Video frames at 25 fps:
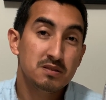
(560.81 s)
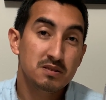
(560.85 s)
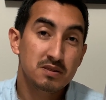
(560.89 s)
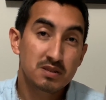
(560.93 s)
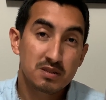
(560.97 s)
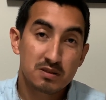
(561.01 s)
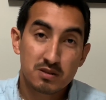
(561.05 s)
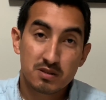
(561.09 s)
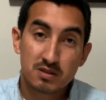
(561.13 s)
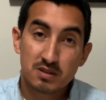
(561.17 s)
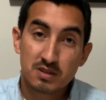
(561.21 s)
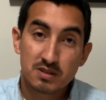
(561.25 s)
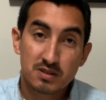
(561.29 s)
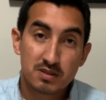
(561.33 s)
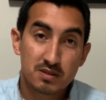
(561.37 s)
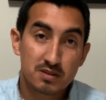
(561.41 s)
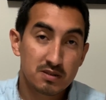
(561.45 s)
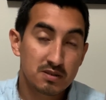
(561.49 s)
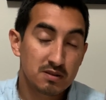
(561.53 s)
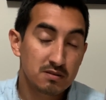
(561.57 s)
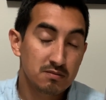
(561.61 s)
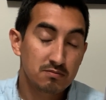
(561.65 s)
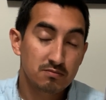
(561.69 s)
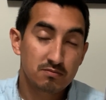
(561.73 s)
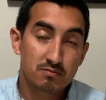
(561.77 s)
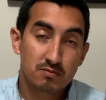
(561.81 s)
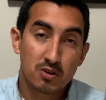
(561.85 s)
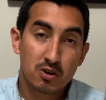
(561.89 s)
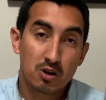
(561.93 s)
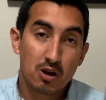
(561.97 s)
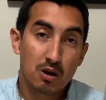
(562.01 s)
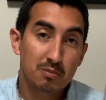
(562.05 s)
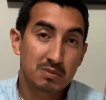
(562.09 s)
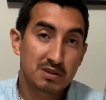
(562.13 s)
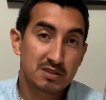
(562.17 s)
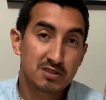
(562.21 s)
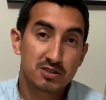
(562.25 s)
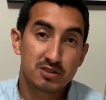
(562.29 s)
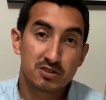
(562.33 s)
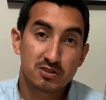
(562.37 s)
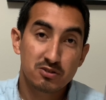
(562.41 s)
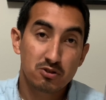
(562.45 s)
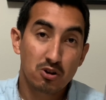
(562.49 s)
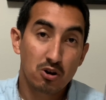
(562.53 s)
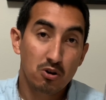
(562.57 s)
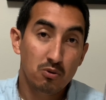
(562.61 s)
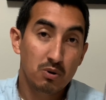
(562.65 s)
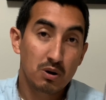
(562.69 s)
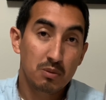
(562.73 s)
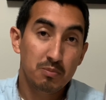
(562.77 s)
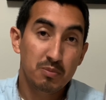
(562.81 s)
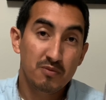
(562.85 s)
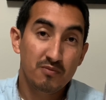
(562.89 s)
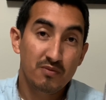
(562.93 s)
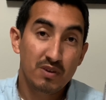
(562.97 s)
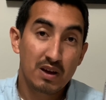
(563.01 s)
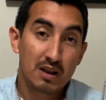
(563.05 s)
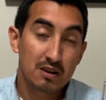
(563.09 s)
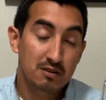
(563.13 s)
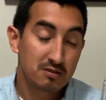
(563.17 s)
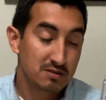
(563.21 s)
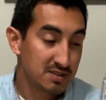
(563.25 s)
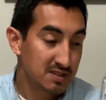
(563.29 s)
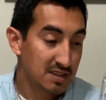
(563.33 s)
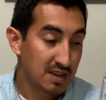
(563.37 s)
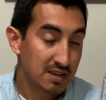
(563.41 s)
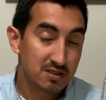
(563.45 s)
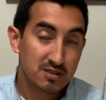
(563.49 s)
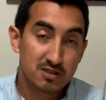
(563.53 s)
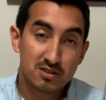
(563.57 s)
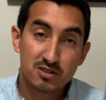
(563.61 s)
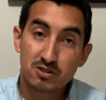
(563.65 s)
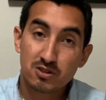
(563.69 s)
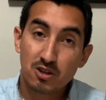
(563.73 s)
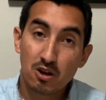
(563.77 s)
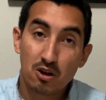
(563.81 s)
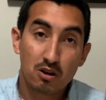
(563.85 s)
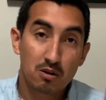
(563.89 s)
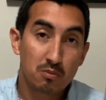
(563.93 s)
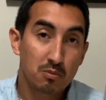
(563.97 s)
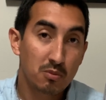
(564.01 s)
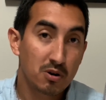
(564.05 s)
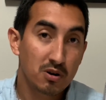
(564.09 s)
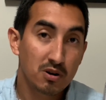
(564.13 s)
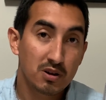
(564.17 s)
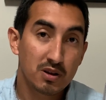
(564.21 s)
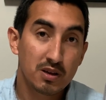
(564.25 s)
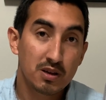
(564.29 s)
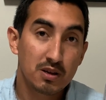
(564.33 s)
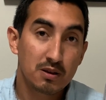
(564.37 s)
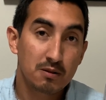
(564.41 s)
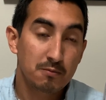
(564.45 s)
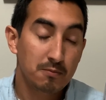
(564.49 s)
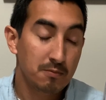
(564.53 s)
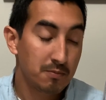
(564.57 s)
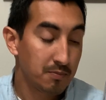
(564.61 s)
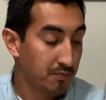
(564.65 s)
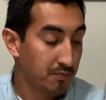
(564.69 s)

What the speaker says: These comics just go up in value. It's like the stock market.